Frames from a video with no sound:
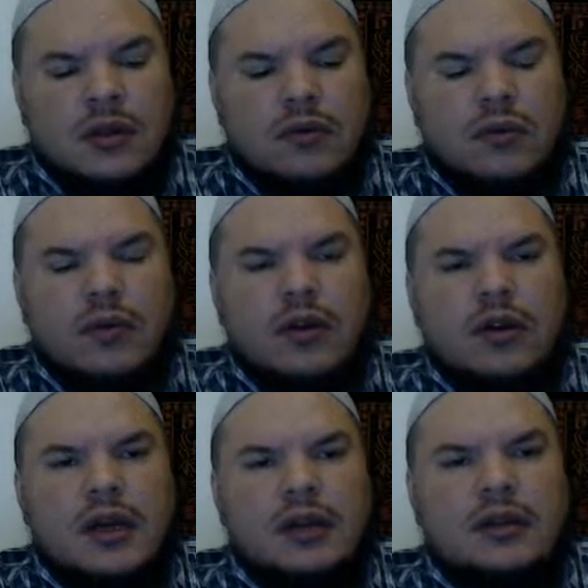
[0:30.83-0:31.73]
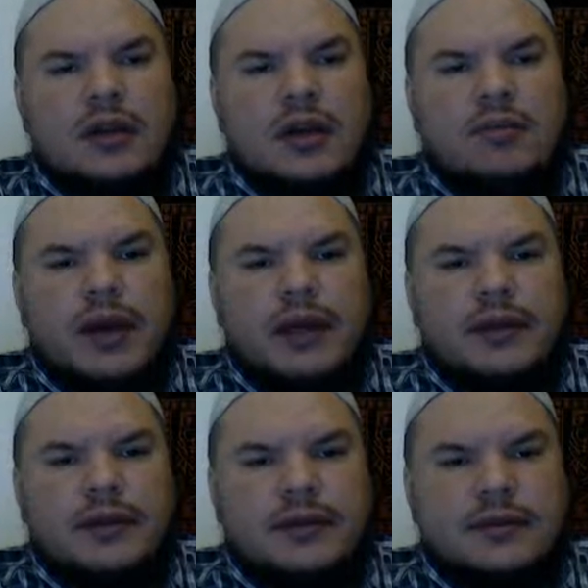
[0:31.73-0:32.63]
When we look at the
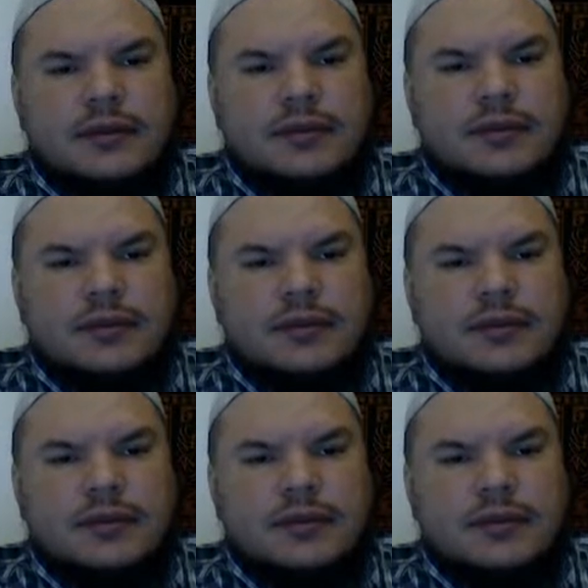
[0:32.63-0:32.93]
companions